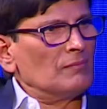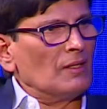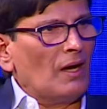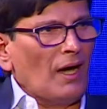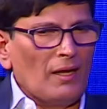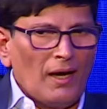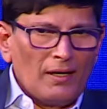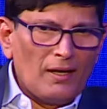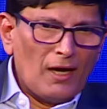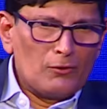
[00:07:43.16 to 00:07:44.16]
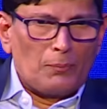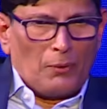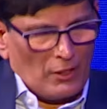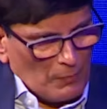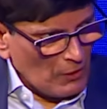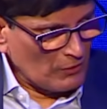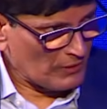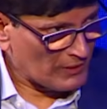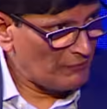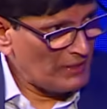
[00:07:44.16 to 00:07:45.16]
I love the part about
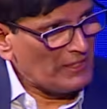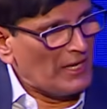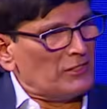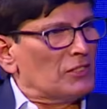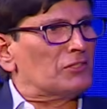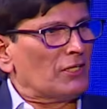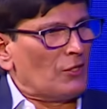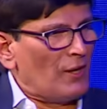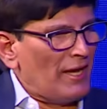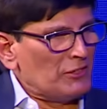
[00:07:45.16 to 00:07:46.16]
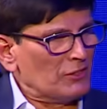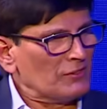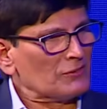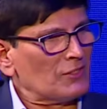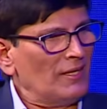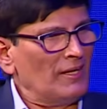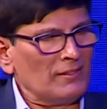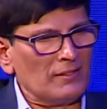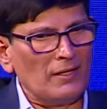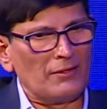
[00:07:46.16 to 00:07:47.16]
giving agency to agents
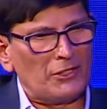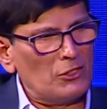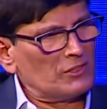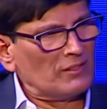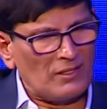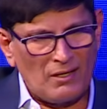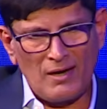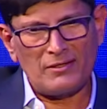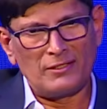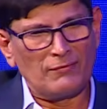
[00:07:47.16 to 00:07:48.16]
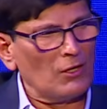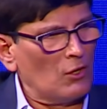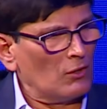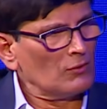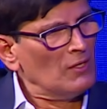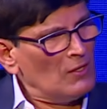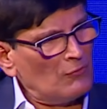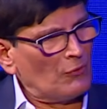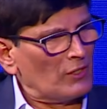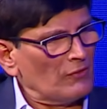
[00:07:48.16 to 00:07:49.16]
and reducing the cognitive load
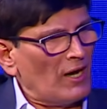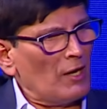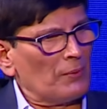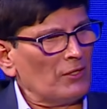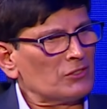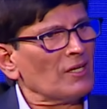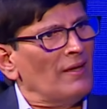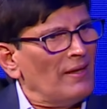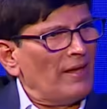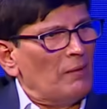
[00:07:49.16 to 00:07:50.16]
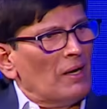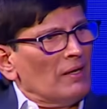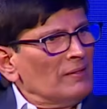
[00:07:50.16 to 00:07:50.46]
for developers. Hema?